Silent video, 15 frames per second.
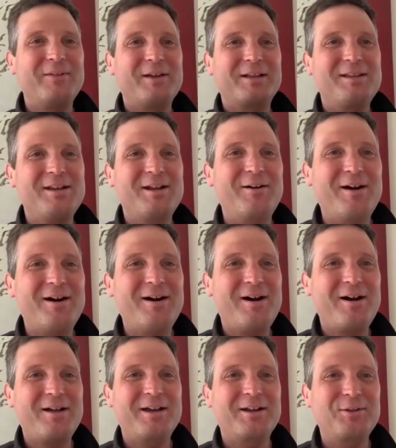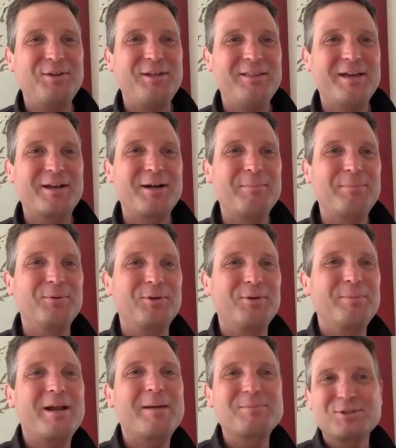Like, you know, I'll kind of clean that up a little
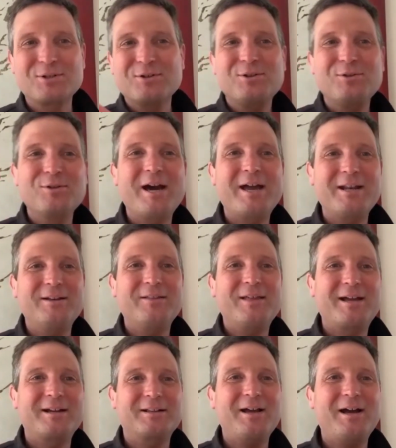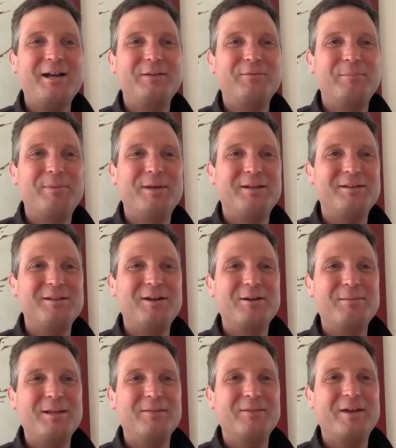bit. I'm sure you got into that kind of a bit. You know
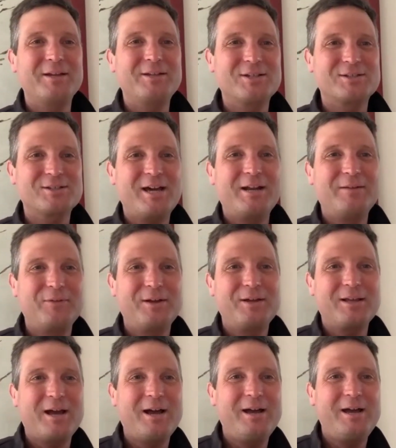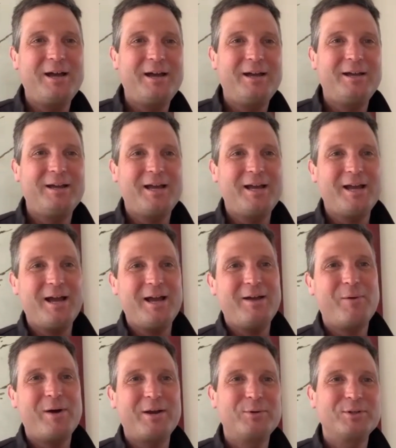what I mean? Like, just kind of like, I
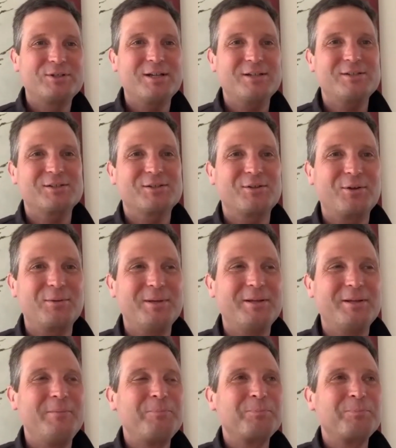want to adjust this a little bit.